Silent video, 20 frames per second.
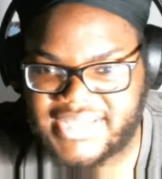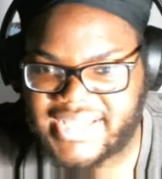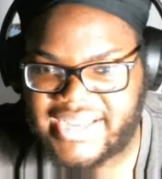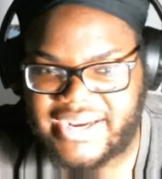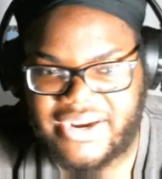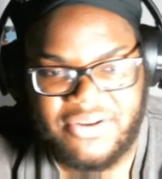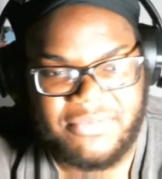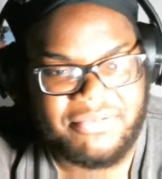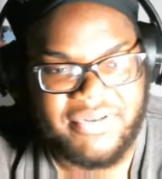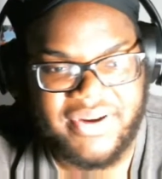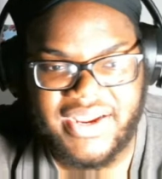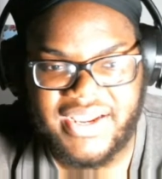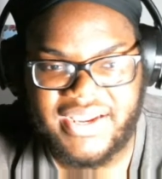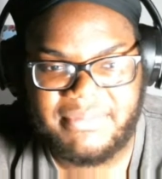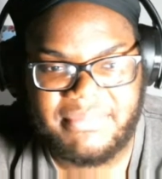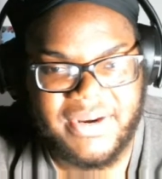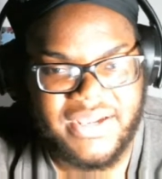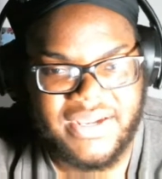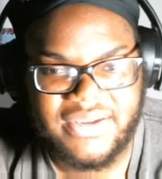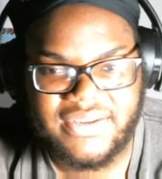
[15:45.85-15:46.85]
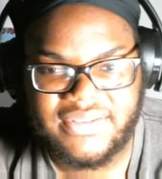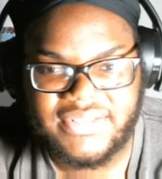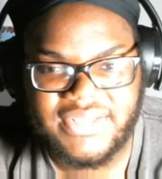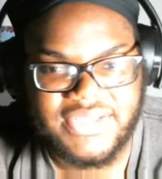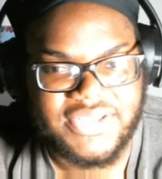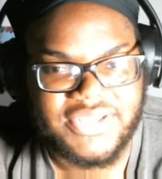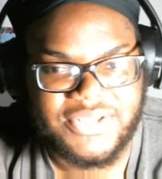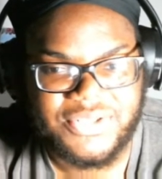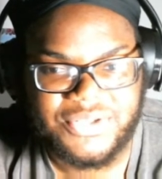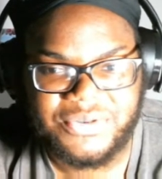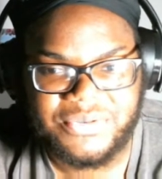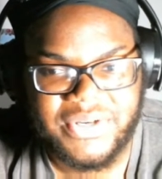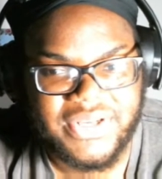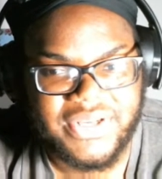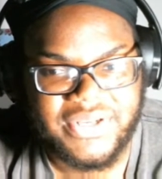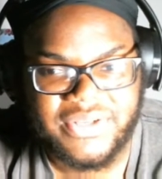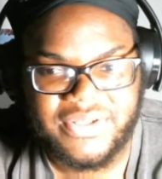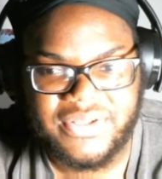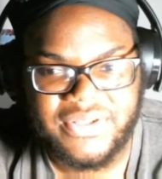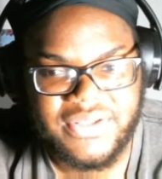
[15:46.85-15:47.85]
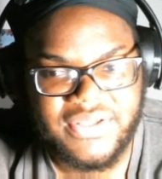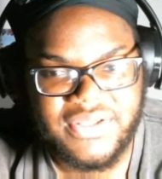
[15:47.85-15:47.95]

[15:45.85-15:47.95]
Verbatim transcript: ain't no prank, bro. This is too real.